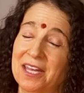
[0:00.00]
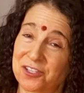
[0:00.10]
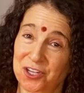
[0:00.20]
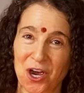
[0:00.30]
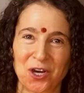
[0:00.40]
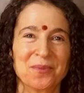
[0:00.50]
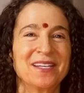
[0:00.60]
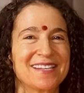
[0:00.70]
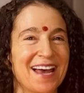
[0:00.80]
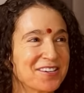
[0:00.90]
It's karma,
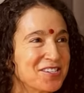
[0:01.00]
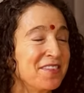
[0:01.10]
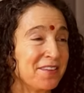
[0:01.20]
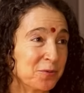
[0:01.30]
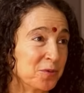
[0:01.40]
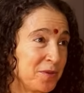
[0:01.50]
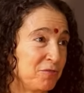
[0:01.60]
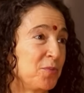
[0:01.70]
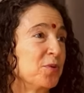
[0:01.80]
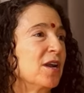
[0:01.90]
it's action, there will be
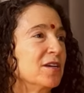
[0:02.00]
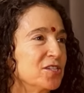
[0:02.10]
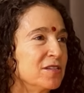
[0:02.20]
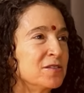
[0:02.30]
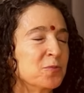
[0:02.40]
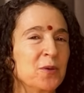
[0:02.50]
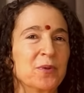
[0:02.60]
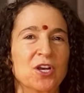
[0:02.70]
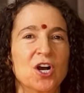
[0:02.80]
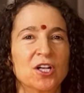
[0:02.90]
repercussions. We
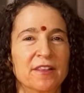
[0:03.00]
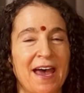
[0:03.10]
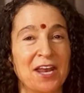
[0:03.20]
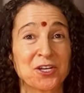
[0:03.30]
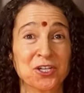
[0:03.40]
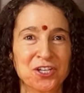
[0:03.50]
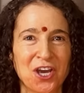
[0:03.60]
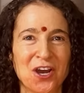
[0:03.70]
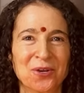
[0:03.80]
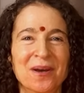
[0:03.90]
would call that good
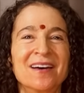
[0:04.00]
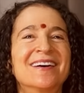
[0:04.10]
karma.